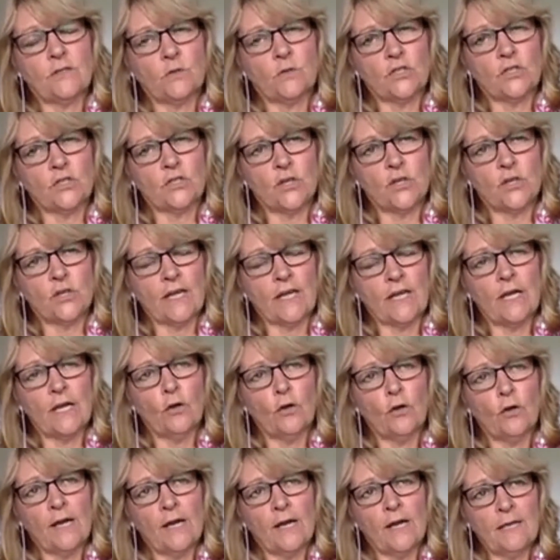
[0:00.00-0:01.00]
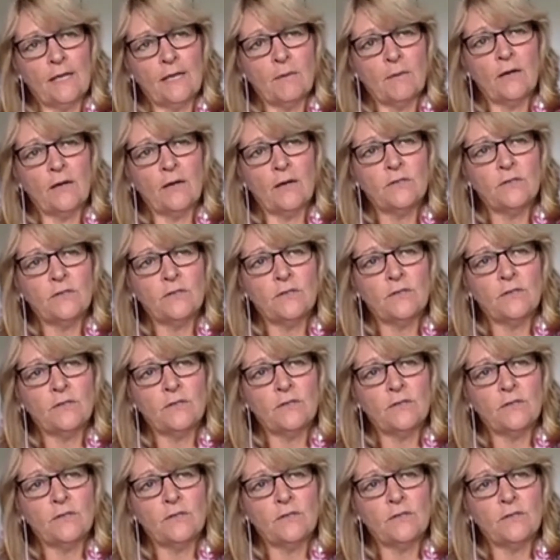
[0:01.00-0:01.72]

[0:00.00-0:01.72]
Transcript: which I get a lot of emails,